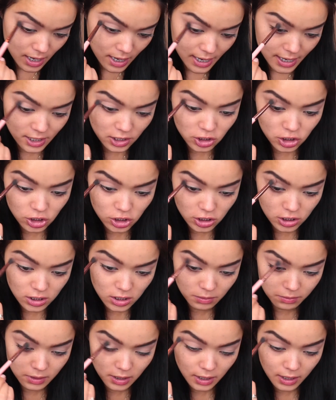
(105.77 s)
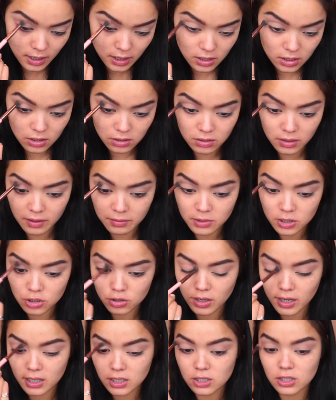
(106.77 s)
It's just something I do. I've been
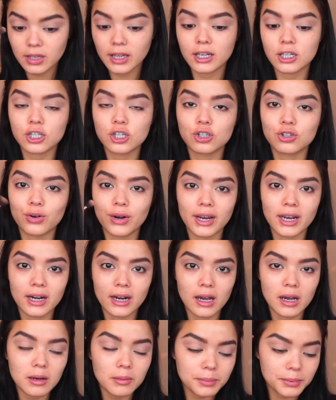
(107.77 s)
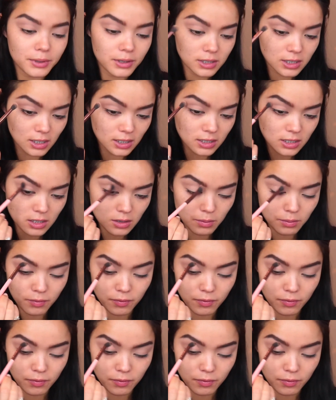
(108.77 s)
trying to like straighten up since